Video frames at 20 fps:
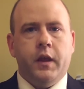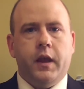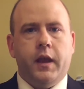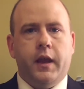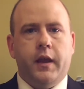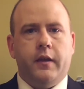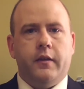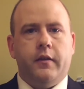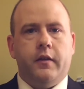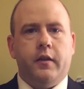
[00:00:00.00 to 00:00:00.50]

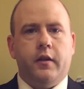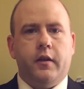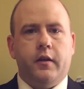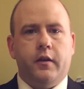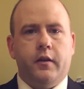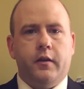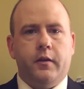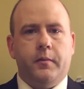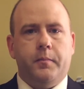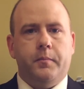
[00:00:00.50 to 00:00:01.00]
and
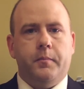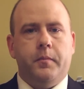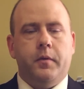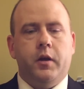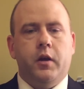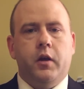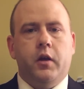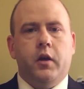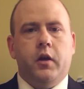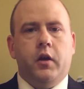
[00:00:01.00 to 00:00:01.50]
the
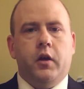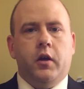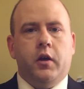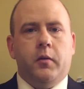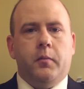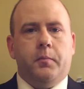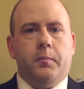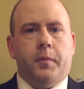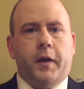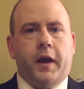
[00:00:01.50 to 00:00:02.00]

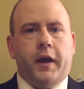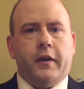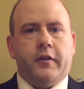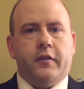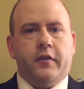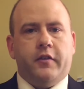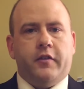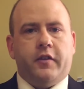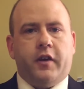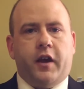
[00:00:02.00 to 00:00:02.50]

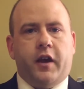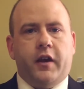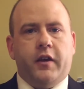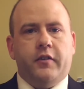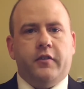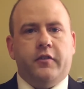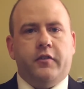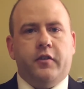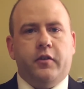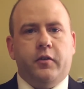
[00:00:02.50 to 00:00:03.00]
bank
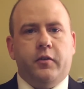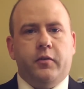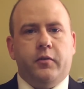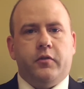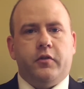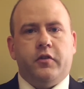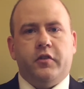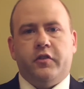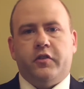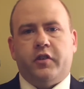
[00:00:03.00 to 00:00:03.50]
decides to
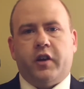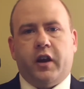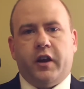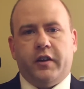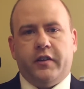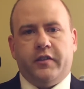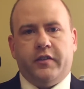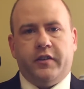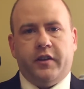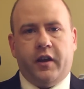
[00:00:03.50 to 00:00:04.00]
just try
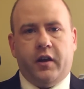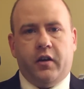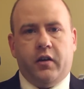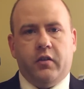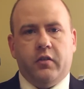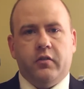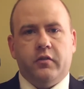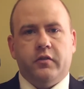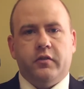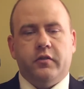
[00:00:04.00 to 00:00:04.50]
and
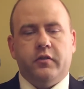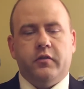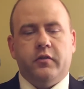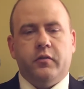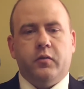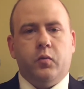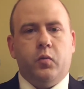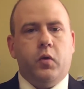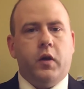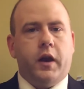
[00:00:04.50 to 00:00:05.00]
sell
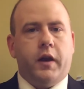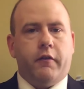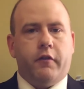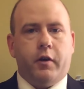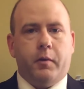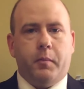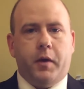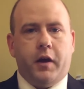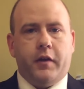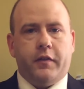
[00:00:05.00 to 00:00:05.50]

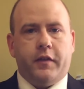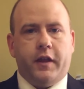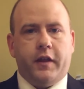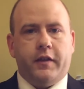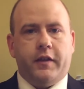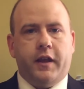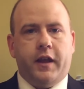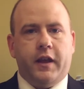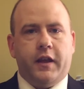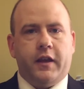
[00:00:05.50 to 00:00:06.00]
whatever amount
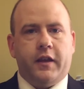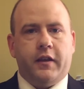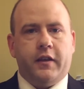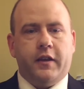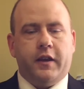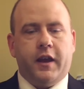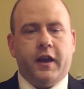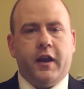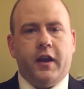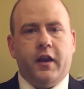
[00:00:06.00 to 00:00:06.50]
that they
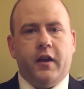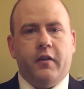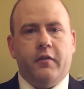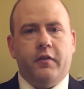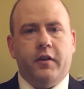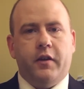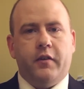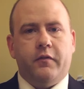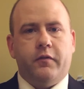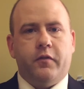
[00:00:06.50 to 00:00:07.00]
can get out
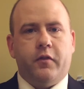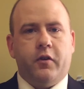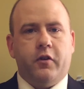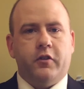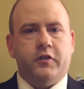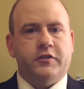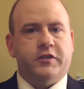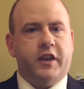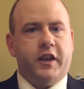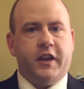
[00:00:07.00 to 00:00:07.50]
of it
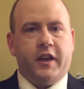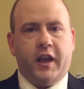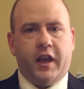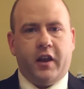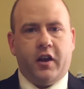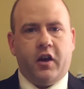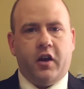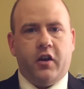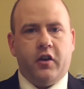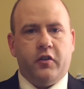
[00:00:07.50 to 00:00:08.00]
for, say
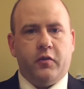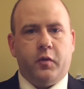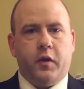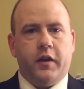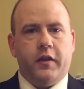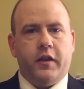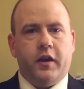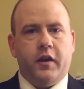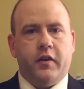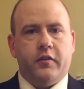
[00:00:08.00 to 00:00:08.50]
again,
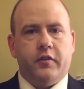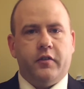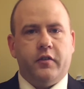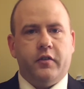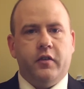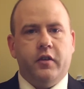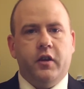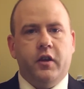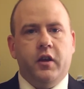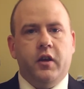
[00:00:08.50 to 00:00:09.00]
$120,000,
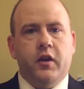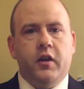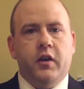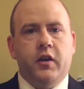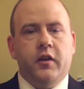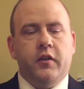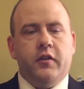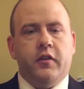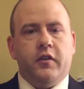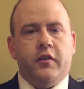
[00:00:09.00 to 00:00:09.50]

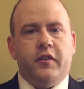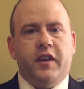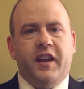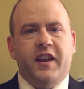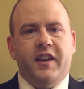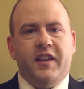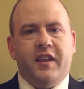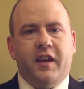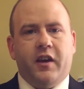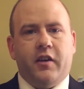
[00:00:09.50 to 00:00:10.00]
there's
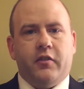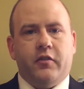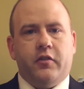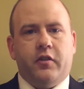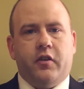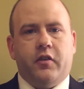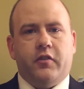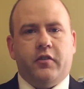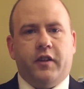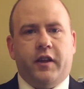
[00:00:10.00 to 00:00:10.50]

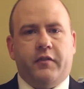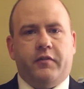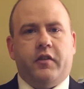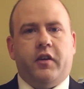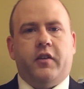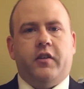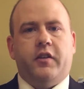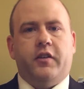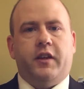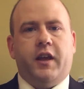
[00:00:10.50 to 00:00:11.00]
$80,000 left
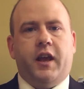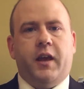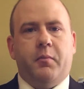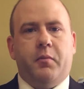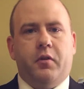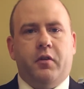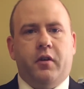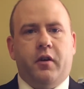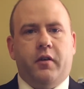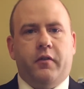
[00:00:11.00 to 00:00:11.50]
on the
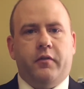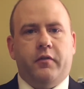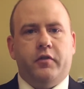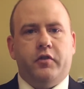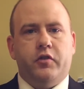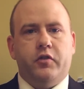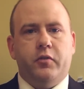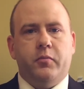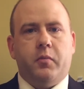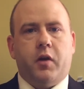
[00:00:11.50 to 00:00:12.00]
table of
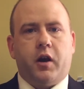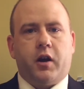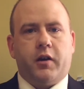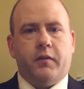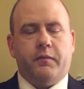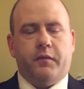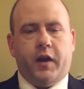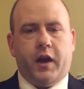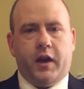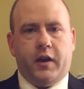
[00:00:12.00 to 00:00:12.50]
true
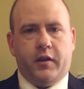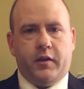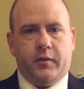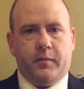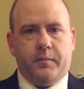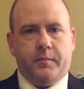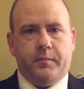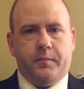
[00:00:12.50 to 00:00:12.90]
market value.